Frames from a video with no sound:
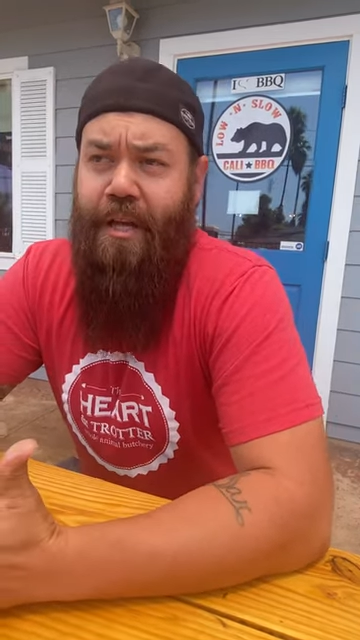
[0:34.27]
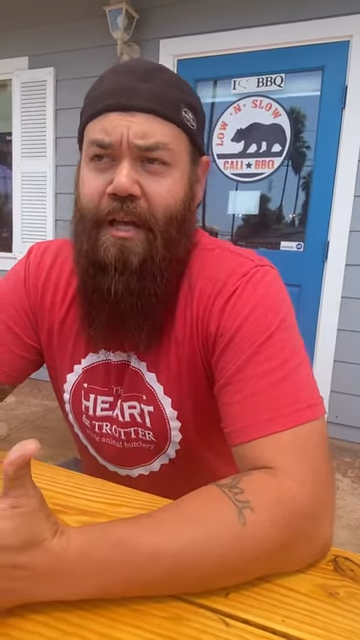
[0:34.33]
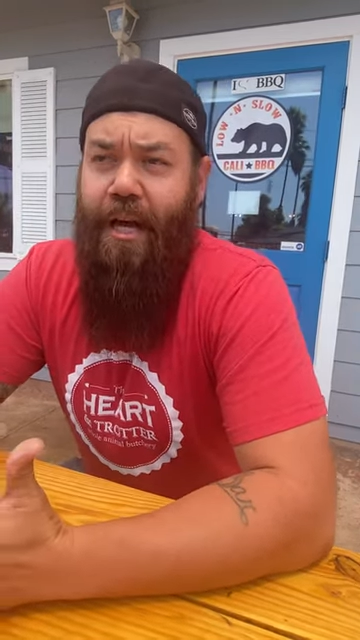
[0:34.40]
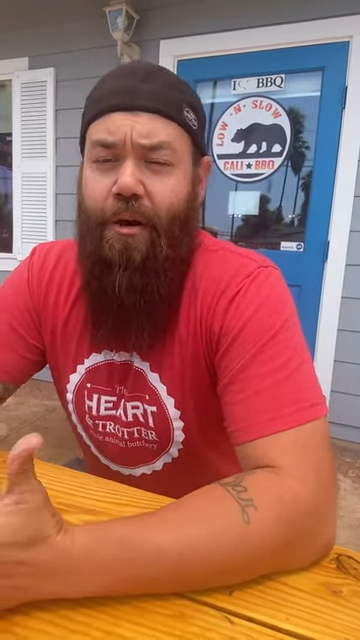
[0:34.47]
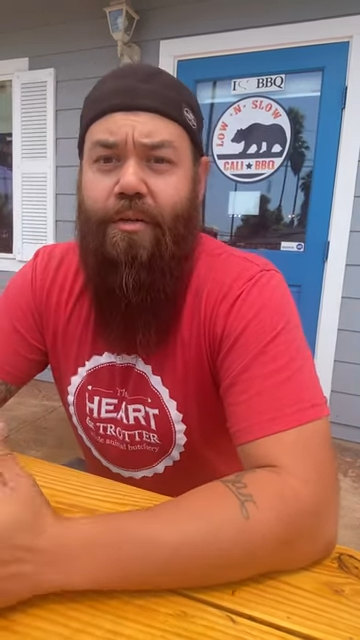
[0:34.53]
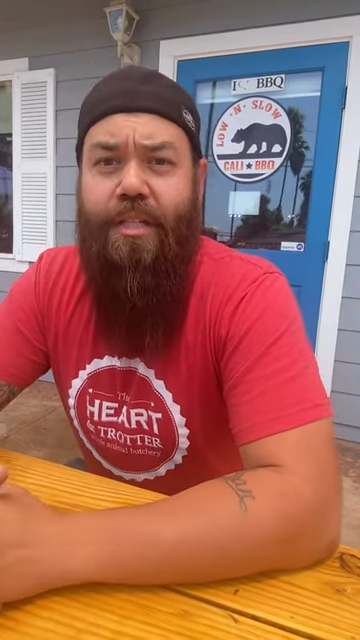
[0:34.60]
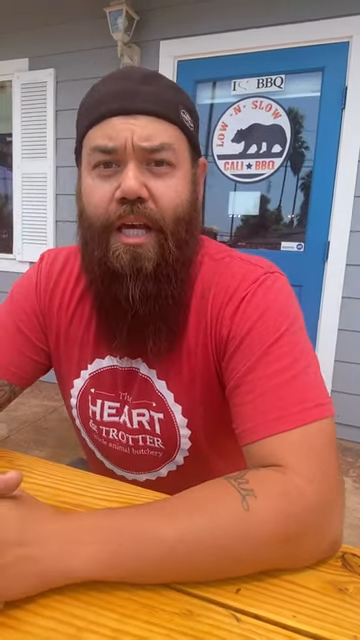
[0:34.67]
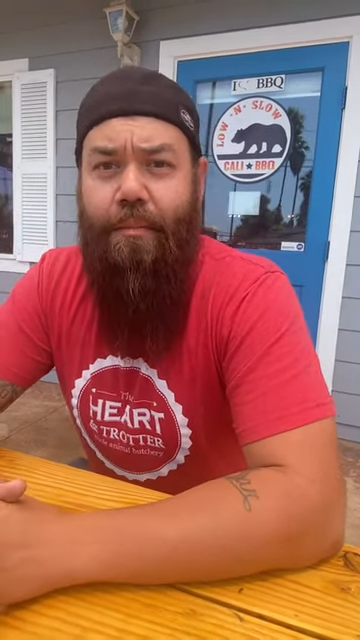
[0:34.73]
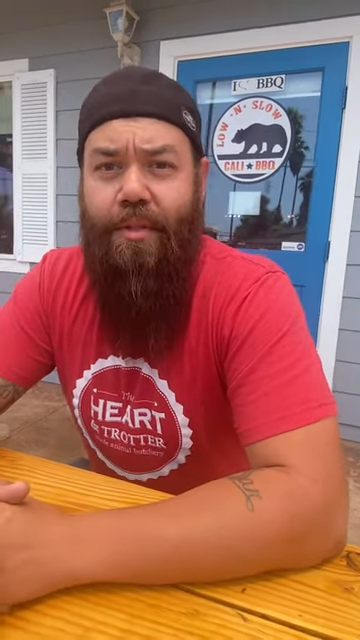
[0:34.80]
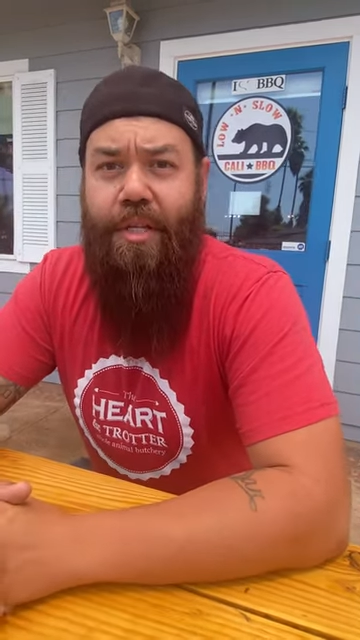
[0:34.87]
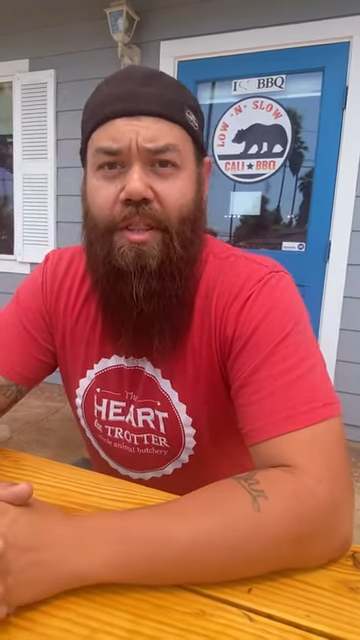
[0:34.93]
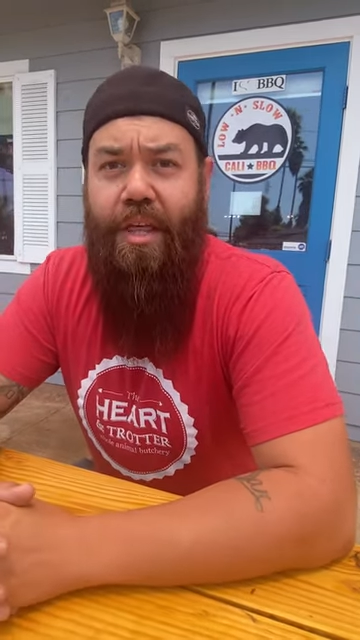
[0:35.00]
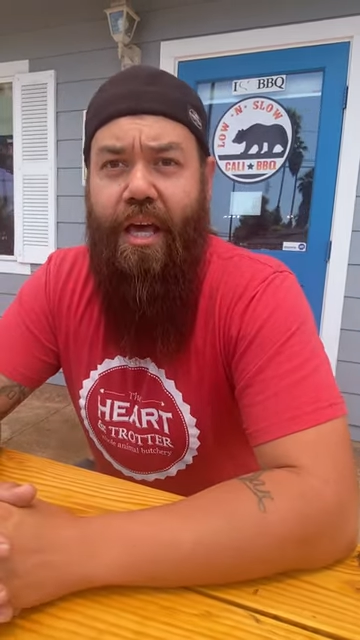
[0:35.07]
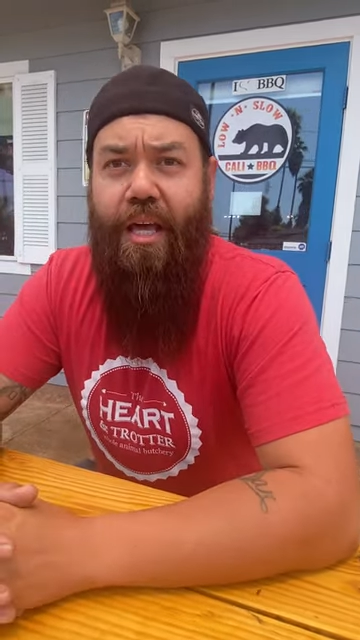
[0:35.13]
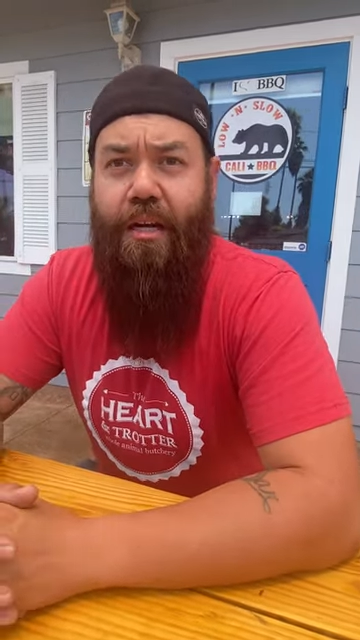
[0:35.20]
I was able to
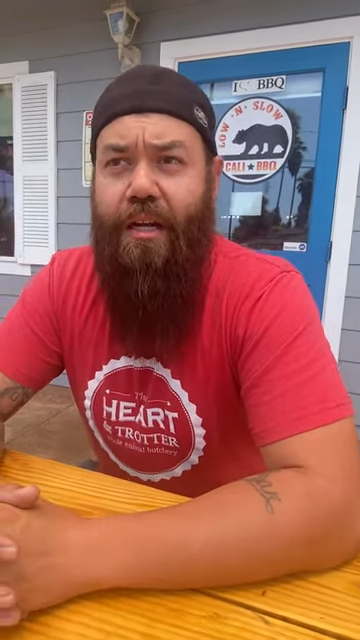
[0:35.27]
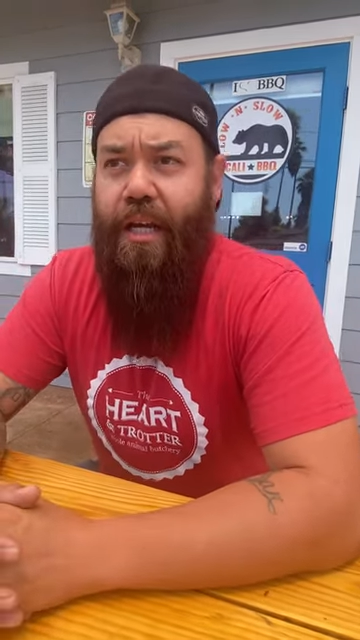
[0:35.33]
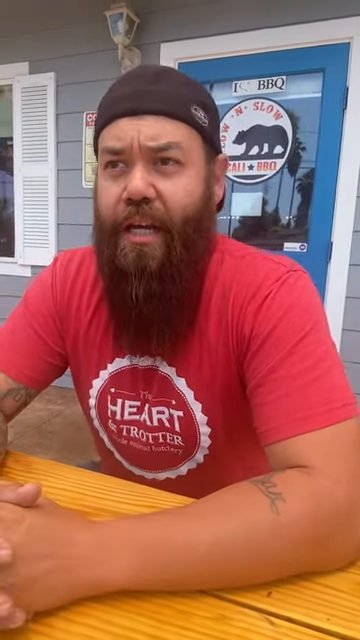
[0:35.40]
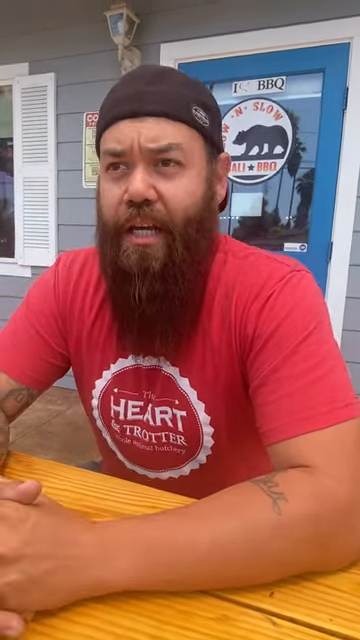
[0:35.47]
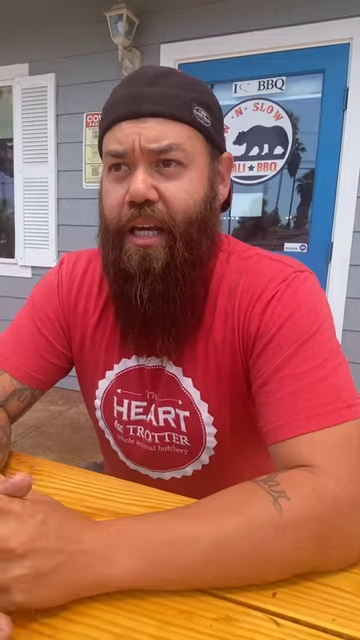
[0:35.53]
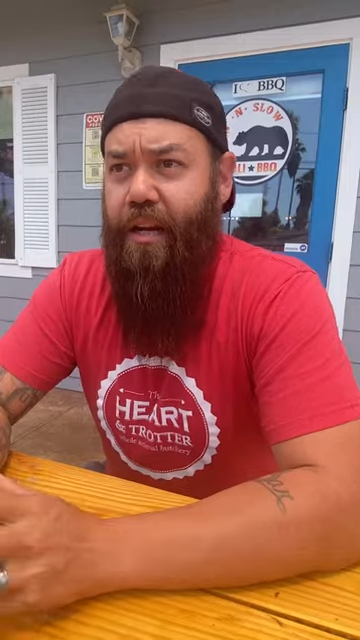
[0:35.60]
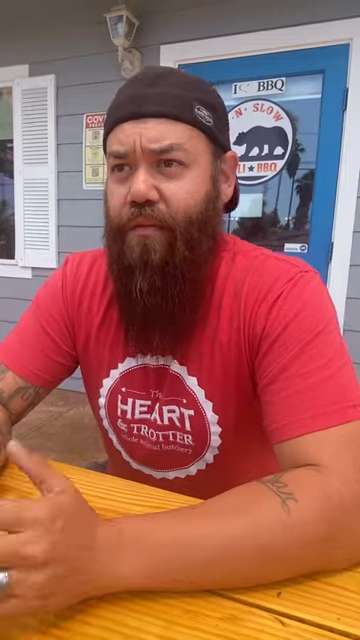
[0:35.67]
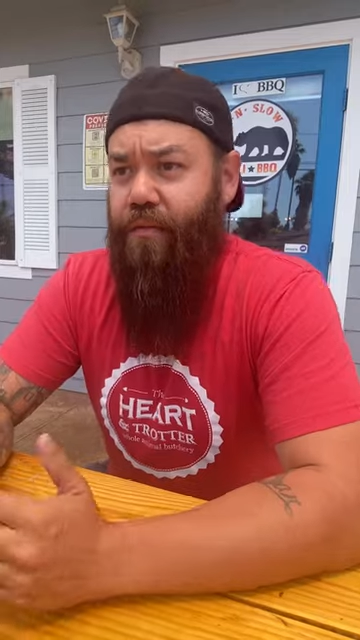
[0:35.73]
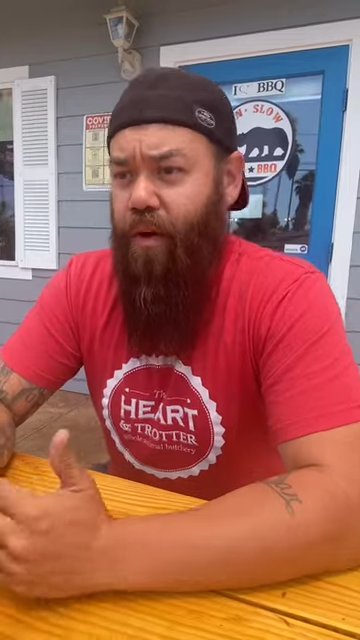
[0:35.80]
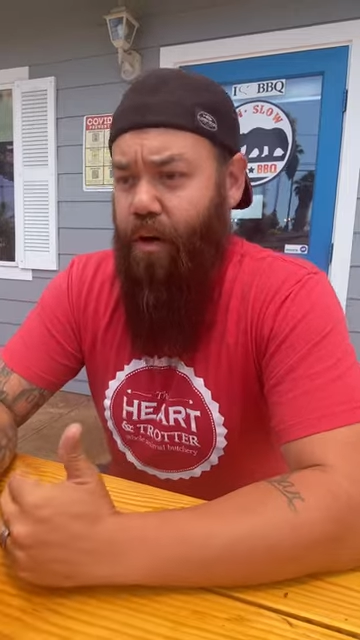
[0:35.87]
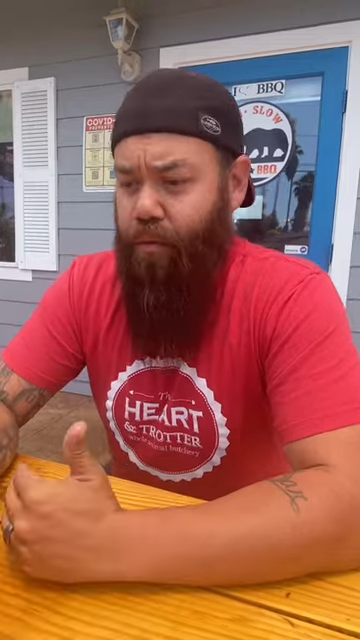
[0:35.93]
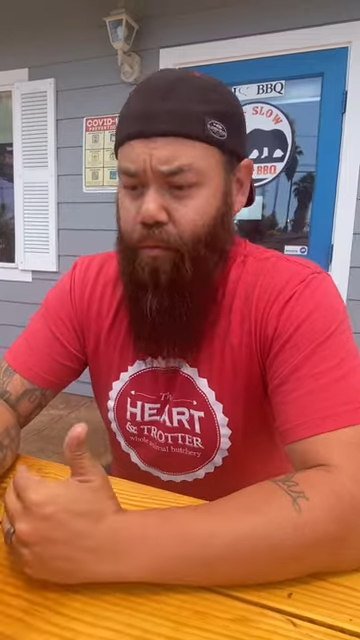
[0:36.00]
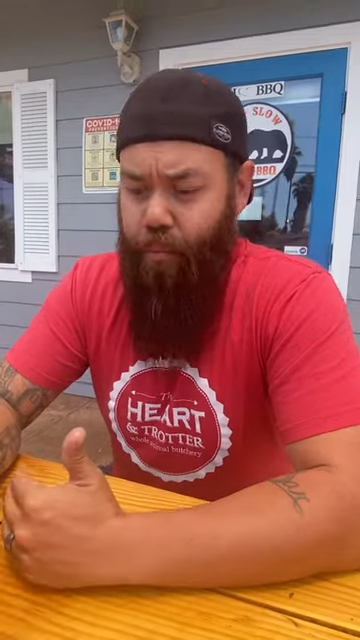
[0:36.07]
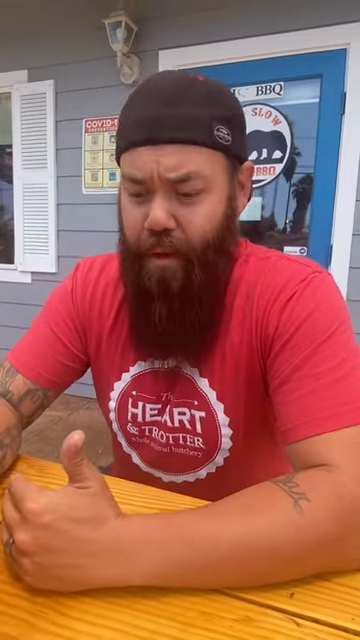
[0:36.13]
then get involved